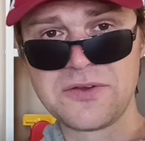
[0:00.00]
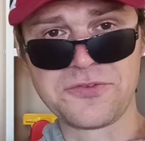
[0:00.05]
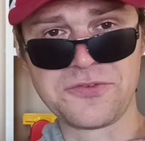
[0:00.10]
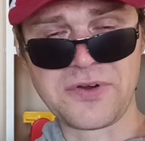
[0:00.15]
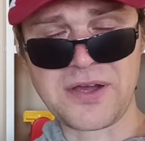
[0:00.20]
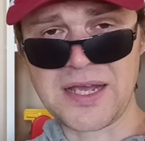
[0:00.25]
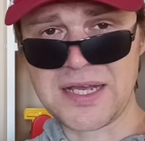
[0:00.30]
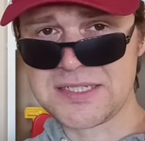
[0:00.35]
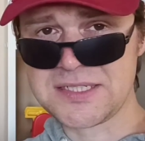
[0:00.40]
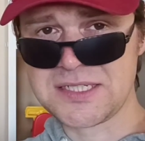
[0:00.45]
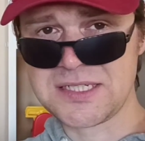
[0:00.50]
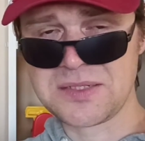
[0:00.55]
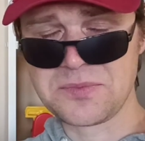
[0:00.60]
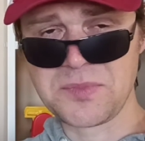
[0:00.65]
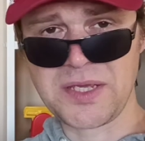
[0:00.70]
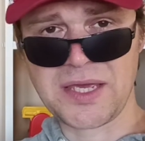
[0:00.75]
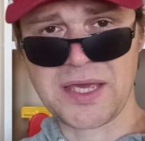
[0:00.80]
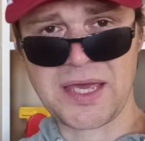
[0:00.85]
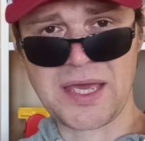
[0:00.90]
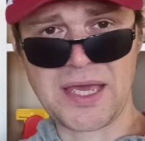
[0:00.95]
finding
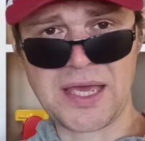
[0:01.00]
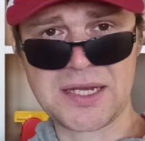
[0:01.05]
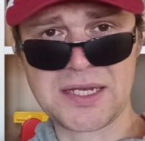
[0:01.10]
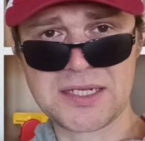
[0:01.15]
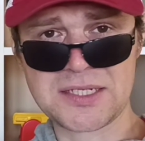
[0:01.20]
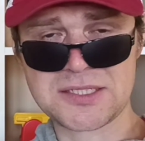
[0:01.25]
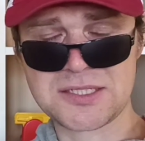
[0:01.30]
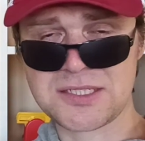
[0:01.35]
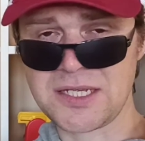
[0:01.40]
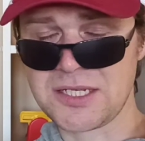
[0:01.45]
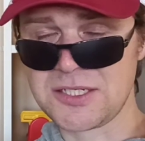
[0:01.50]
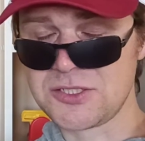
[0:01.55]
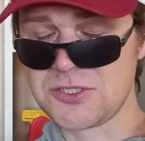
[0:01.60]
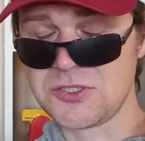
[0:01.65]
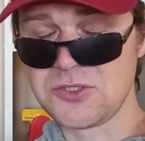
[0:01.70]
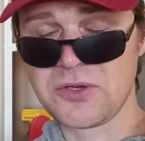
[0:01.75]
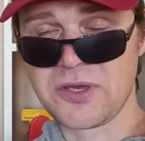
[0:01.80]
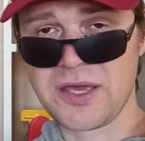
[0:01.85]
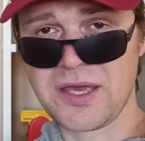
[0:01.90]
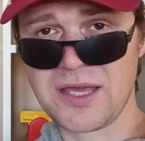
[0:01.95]
mechanics and
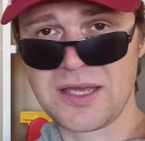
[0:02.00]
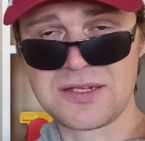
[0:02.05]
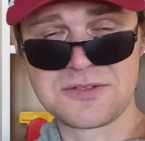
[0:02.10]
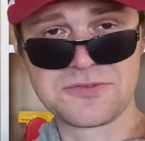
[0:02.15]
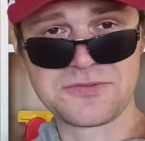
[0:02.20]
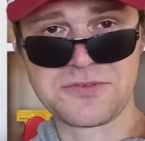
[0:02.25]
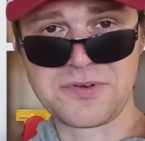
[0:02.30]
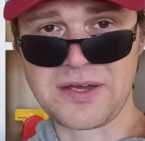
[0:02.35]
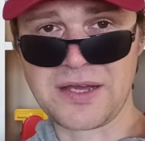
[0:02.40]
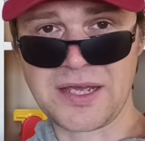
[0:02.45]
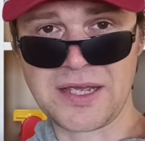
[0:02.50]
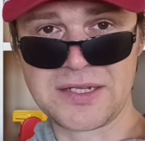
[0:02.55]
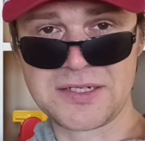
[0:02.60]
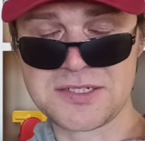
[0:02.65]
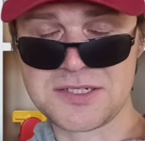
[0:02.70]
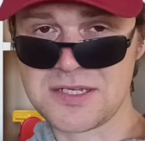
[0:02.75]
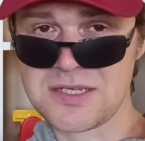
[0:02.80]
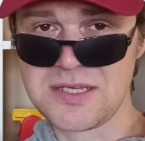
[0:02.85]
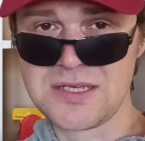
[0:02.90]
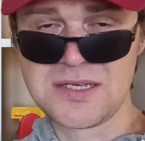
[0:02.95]
you can't
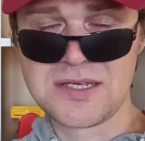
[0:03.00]
find